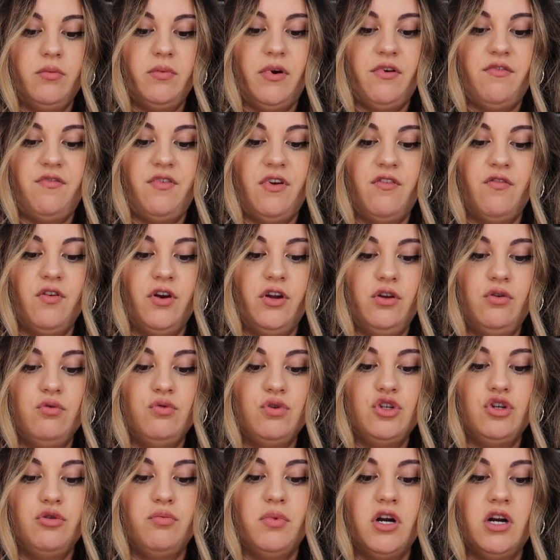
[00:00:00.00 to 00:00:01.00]
of my favorite
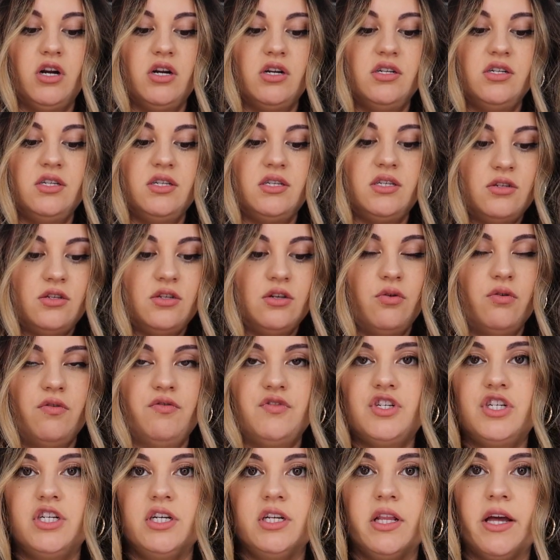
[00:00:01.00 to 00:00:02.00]
YouTubers, so if
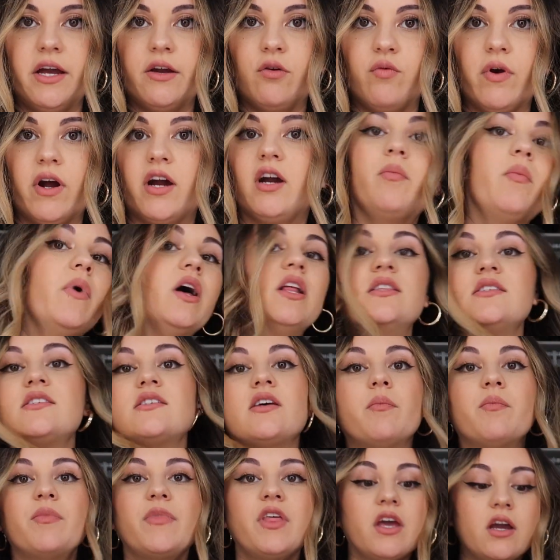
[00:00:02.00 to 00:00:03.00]
she like recommends
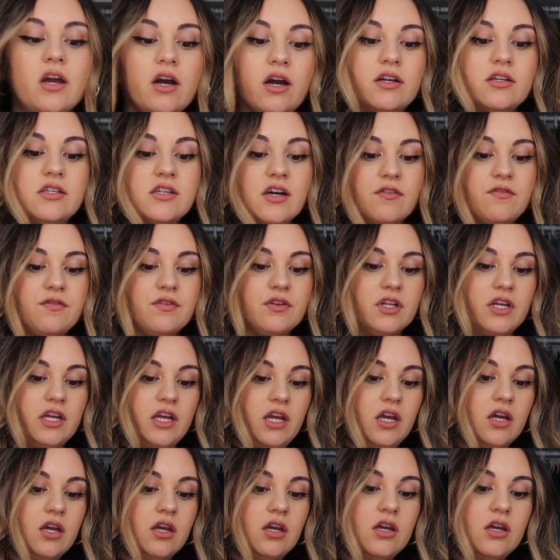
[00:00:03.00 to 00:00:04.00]
something, I definitely